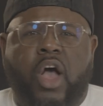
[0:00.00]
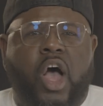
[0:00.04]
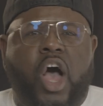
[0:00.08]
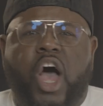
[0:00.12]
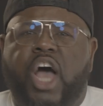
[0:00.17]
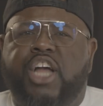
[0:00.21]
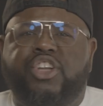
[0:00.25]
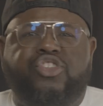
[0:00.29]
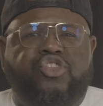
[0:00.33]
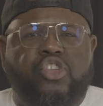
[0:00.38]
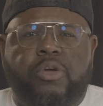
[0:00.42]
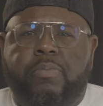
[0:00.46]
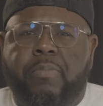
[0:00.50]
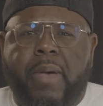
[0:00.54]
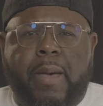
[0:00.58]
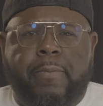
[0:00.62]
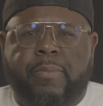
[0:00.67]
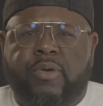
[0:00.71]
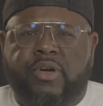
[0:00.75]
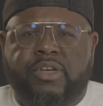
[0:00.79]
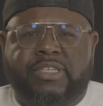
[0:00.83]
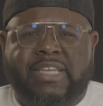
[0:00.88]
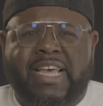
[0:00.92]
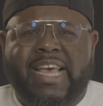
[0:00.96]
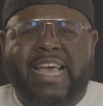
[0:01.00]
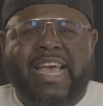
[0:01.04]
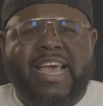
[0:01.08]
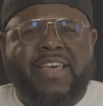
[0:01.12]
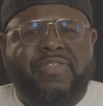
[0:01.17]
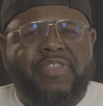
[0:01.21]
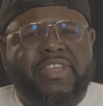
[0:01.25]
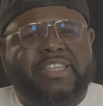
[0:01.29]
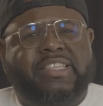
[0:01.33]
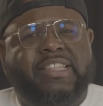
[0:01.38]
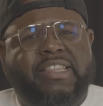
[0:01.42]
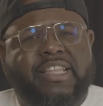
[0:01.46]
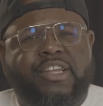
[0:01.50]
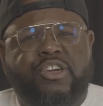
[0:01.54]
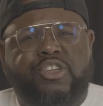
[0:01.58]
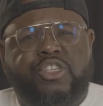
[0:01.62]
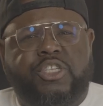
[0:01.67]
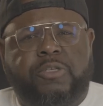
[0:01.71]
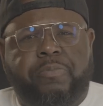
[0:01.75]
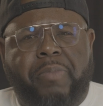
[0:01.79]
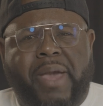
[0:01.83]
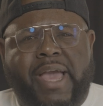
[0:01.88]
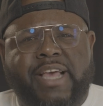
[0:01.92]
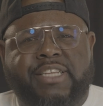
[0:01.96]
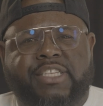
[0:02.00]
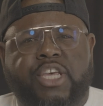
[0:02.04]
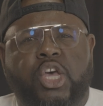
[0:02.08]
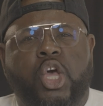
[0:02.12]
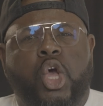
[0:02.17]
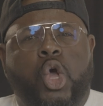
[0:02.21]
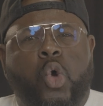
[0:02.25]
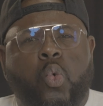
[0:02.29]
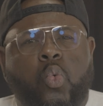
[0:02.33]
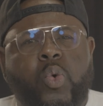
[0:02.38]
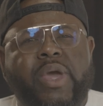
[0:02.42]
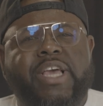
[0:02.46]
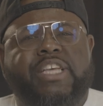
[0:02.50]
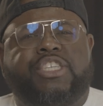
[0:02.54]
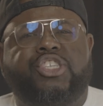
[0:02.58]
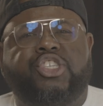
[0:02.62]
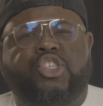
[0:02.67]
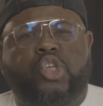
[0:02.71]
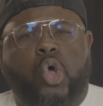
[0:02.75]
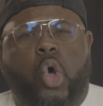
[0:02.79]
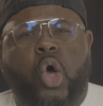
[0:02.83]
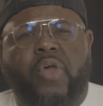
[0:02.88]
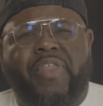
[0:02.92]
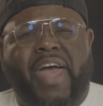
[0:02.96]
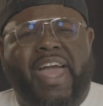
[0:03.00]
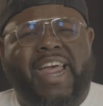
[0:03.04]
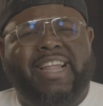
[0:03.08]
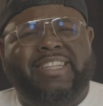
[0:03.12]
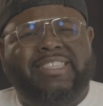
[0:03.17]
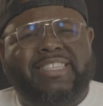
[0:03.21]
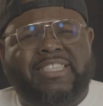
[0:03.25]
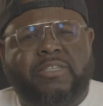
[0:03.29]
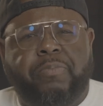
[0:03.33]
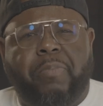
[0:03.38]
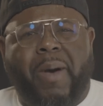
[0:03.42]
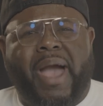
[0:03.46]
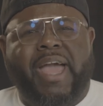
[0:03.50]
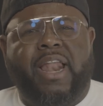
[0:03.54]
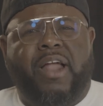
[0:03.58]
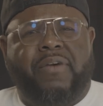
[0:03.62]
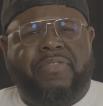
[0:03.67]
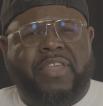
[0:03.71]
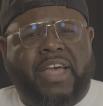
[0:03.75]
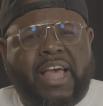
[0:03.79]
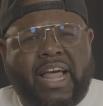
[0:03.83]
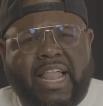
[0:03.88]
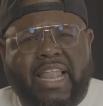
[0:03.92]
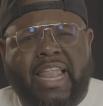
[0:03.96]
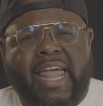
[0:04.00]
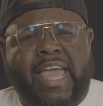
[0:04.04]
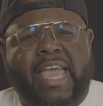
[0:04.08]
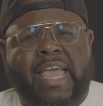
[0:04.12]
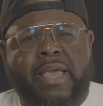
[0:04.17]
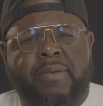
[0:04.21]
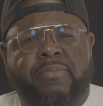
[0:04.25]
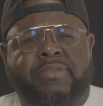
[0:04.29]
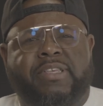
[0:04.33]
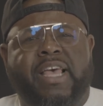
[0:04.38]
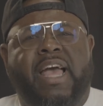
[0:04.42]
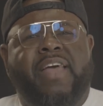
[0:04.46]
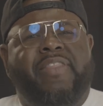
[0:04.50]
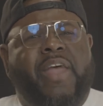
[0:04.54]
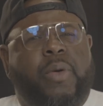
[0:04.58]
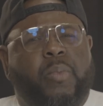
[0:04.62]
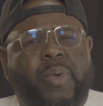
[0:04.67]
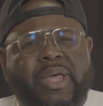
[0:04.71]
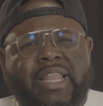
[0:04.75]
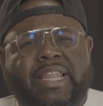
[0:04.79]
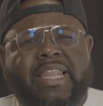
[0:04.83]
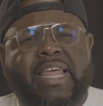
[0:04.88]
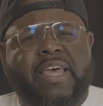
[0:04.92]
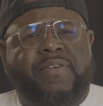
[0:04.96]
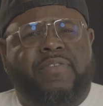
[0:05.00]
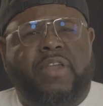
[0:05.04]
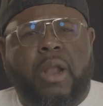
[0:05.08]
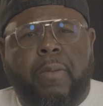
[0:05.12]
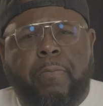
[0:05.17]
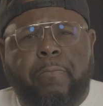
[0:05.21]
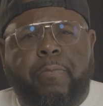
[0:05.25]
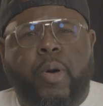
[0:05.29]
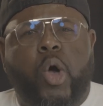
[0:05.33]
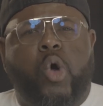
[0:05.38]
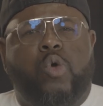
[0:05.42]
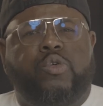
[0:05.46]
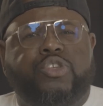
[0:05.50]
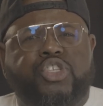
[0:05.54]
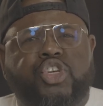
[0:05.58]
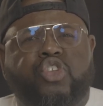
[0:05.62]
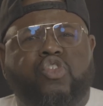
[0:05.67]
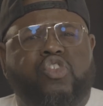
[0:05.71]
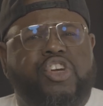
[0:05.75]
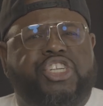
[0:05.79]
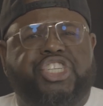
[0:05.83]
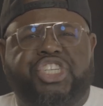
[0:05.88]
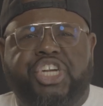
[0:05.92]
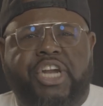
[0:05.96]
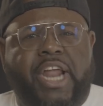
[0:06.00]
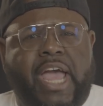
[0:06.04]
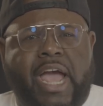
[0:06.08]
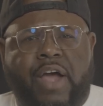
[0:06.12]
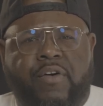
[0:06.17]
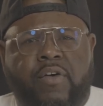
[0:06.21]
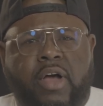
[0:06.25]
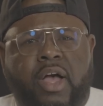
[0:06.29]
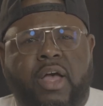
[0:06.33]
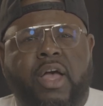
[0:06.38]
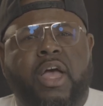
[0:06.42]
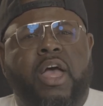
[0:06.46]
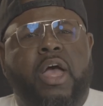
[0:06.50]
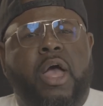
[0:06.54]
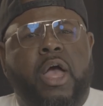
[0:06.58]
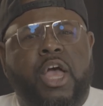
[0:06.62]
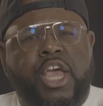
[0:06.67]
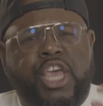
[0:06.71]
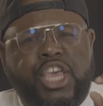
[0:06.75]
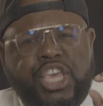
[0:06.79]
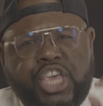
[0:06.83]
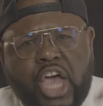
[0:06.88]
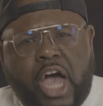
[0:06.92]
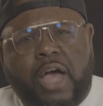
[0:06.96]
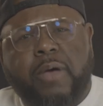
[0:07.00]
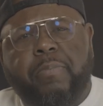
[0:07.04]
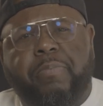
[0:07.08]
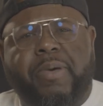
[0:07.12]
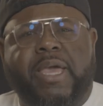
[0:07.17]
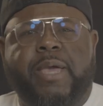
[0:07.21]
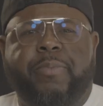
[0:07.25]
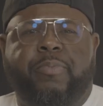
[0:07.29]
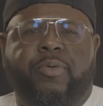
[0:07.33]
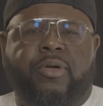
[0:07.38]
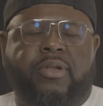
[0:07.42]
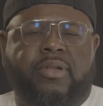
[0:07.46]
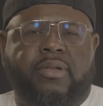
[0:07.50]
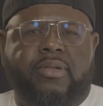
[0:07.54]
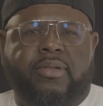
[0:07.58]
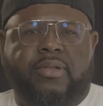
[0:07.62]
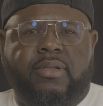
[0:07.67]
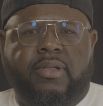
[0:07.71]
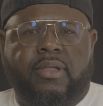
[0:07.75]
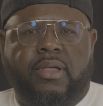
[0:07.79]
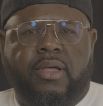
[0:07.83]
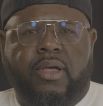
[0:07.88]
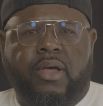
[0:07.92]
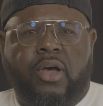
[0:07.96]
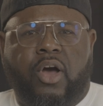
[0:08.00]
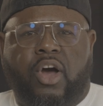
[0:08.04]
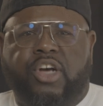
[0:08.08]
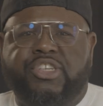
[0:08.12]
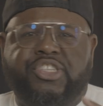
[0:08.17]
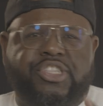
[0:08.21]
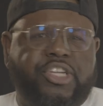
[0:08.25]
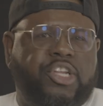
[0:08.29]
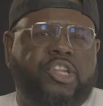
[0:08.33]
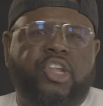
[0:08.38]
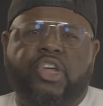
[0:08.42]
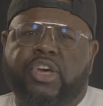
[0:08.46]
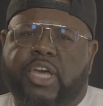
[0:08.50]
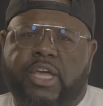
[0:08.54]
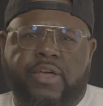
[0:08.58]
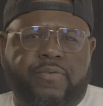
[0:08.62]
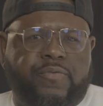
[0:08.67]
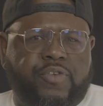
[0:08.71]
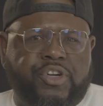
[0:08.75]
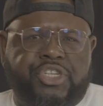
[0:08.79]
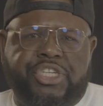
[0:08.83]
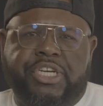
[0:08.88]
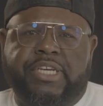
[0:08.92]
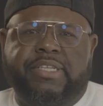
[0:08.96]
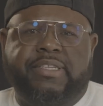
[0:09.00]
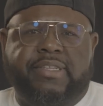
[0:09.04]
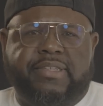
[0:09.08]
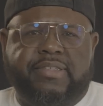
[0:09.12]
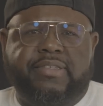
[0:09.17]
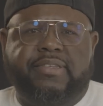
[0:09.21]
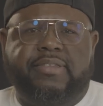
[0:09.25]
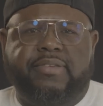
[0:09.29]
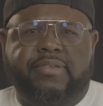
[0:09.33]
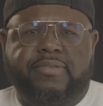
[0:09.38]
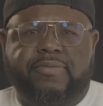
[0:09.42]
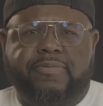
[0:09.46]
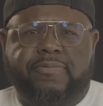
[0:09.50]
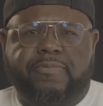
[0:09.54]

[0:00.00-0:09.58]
100 members in this little space, we saw that in spite of the claims that we live in a post-Christian era, young people are still looking for Jesus.